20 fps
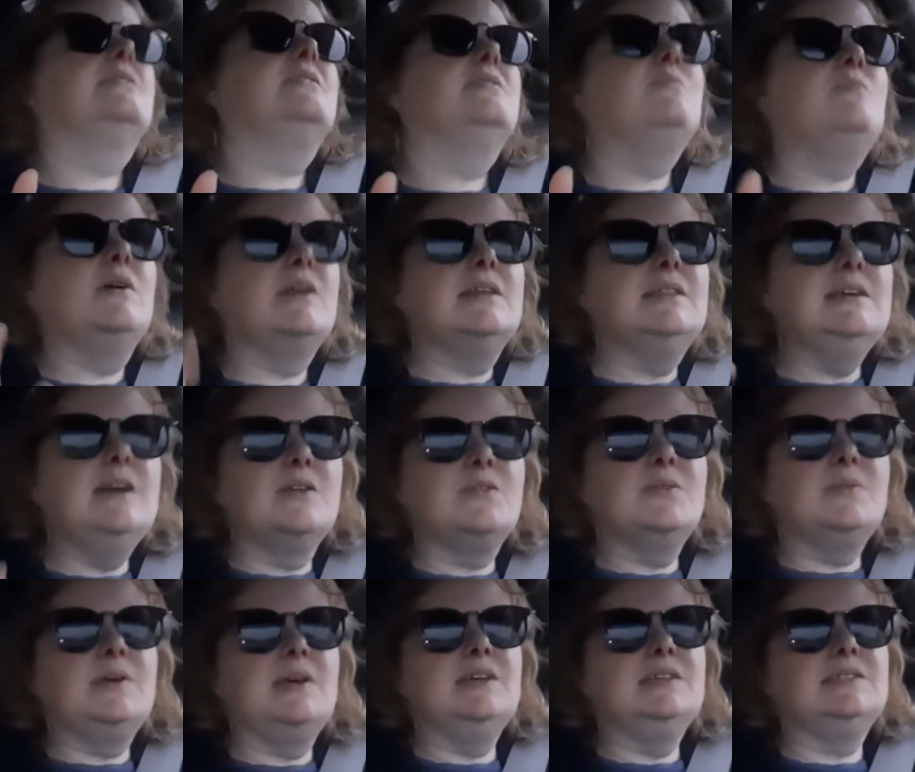One of the other
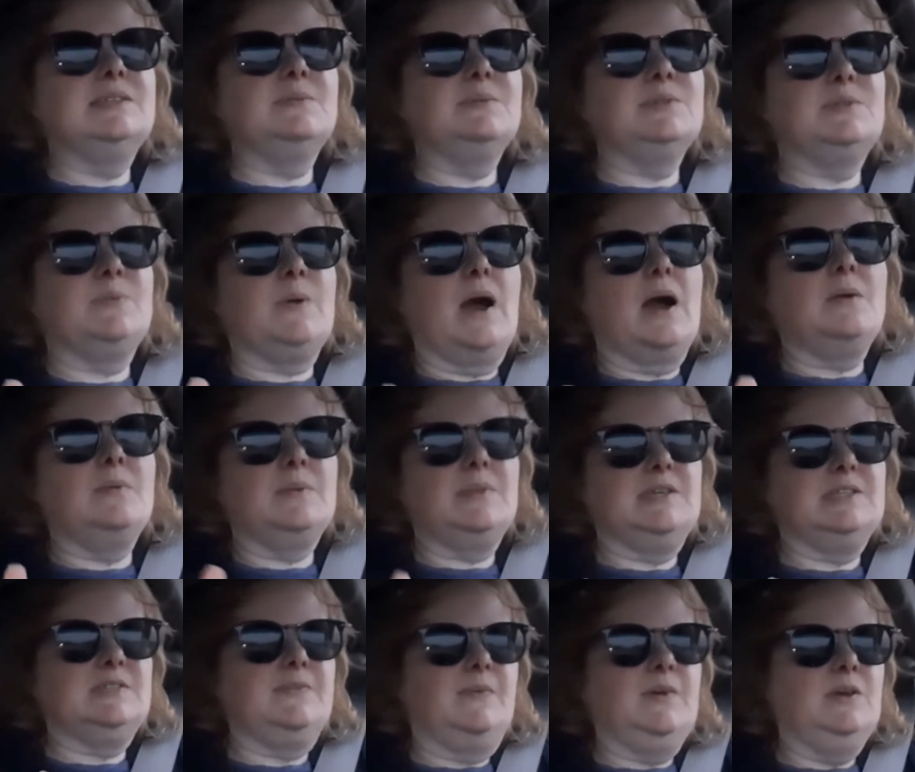things that was wrong with
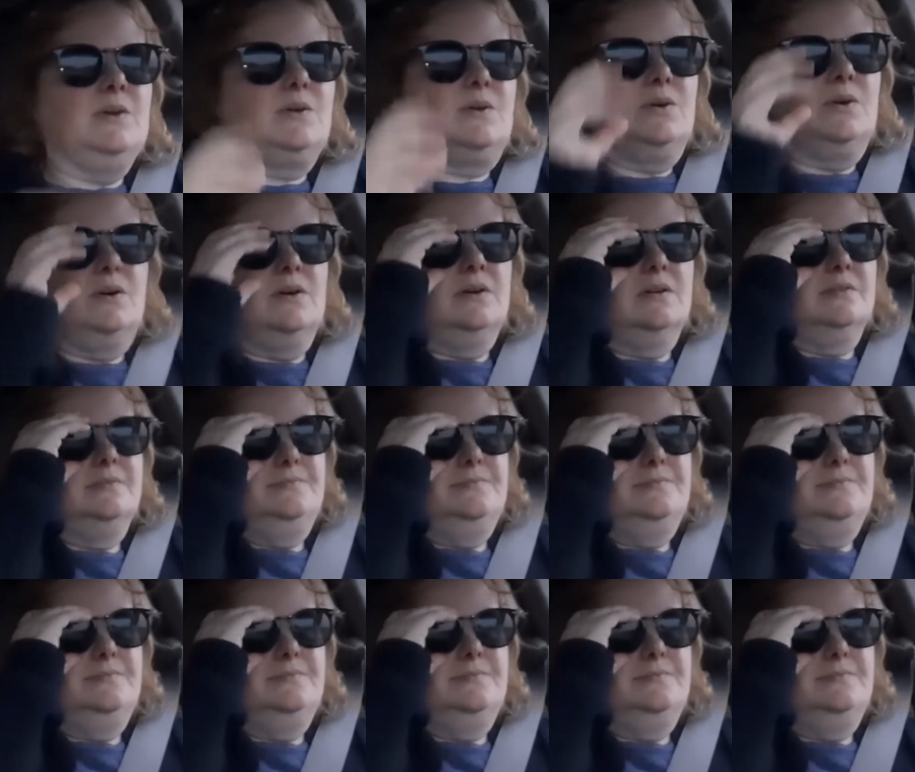this vehicle